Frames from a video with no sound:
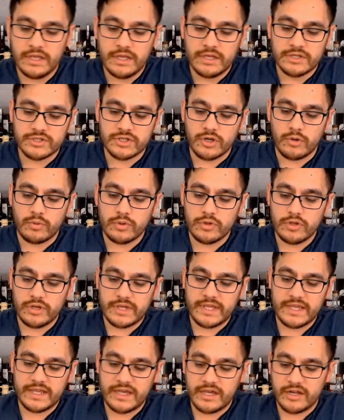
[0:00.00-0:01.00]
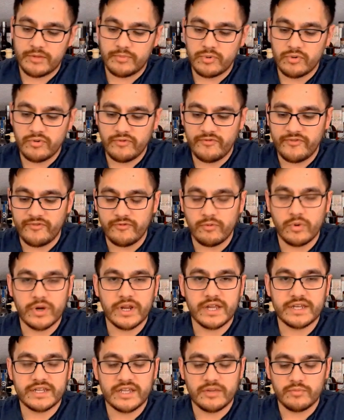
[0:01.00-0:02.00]
So we're looking at a proof of
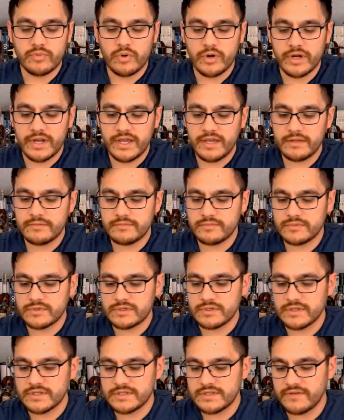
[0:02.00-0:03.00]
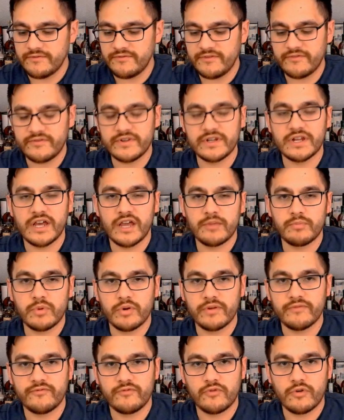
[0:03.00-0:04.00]
118.8, so that's a
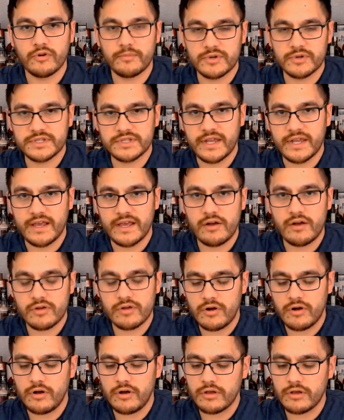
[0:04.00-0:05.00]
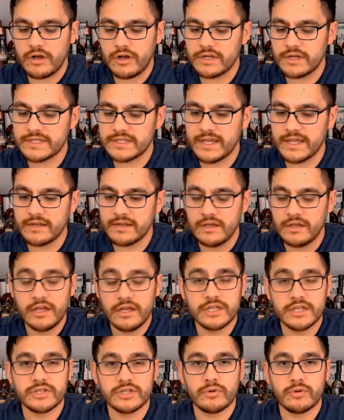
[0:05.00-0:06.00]
59.4% alcohol content.
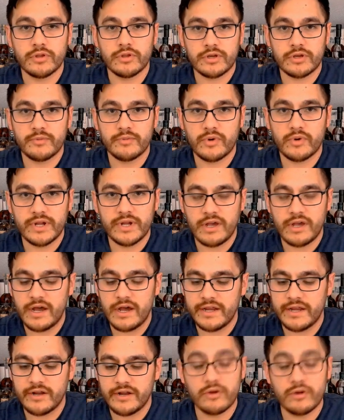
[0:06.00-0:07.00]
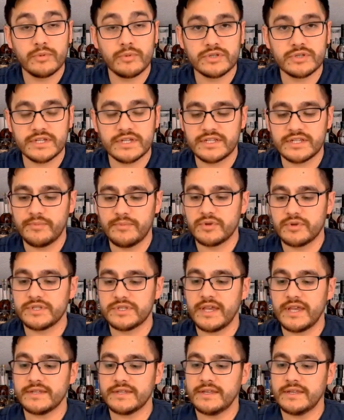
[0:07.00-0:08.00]
So we're looking pretty hot here, almost
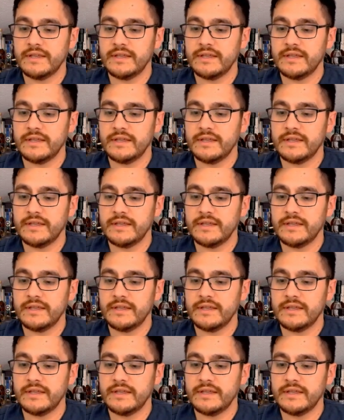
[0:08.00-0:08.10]
60%.